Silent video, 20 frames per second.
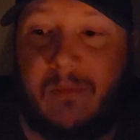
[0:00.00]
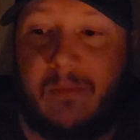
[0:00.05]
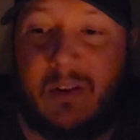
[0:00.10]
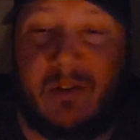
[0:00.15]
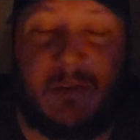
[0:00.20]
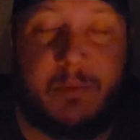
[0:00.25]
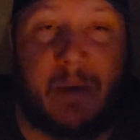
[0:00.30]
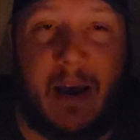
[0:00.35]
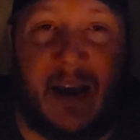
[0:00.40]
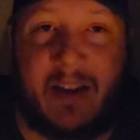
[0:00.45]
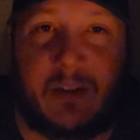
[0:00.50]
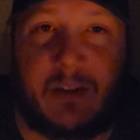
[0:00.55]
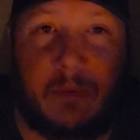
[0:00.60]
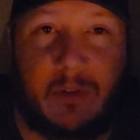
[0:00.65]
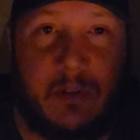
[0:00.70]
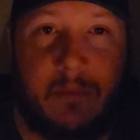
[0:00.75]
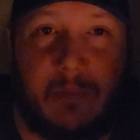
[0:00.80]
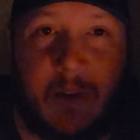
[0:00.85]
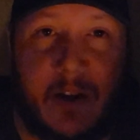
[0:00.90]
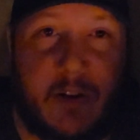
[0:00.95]
It was
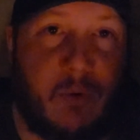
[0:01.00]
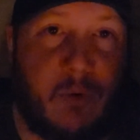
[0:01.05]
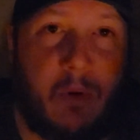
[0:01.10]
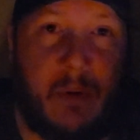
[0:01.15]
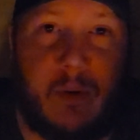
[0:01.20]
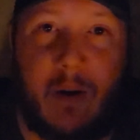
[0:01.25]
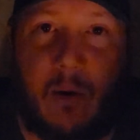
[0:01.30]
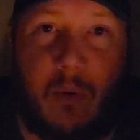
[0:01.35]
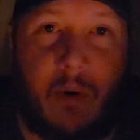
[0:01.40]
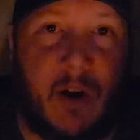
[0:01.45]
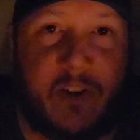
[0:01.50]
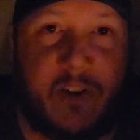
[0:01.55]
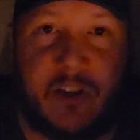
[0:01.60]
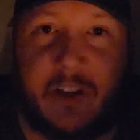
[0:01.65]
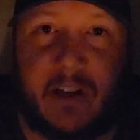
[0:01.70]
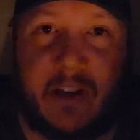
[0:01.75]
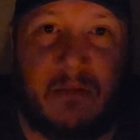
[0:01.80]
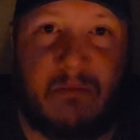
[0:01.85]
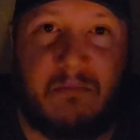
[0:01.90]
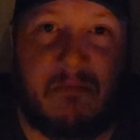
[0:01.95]
passable. I don't regret
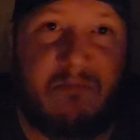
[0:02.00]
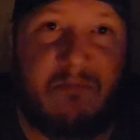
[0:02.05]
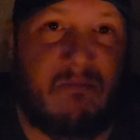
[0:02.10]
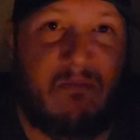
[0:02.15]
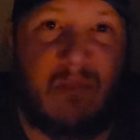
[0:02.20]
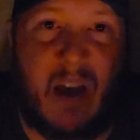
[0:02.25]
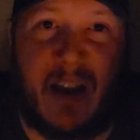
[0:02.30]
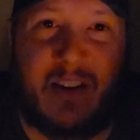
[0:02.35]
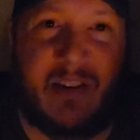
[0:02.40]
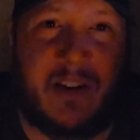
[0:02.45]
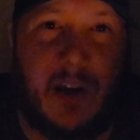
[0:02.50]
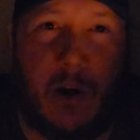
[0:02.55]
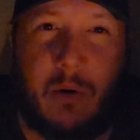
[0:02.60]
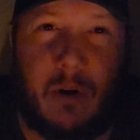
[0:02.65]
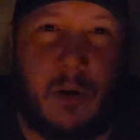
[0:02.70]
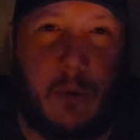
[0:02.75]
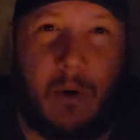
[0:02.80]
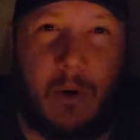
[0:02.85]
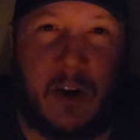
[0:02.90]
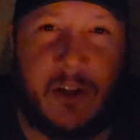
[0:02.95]
watching it. I
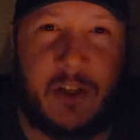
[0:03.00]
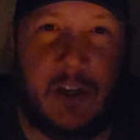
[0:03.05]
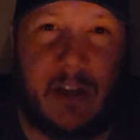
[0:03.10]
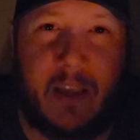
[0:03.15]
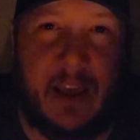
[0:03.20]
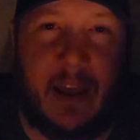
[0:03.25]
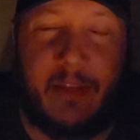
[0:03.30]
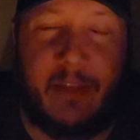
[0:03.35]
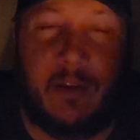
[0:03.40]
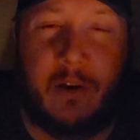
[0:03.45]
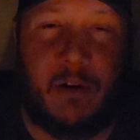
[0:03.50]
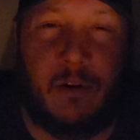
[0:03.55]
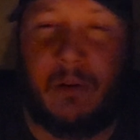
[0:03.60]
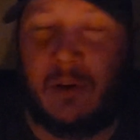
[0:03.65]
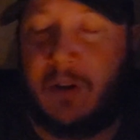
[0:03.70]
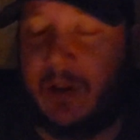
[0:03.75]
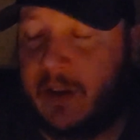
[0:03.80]
doubt I'll watch it again though.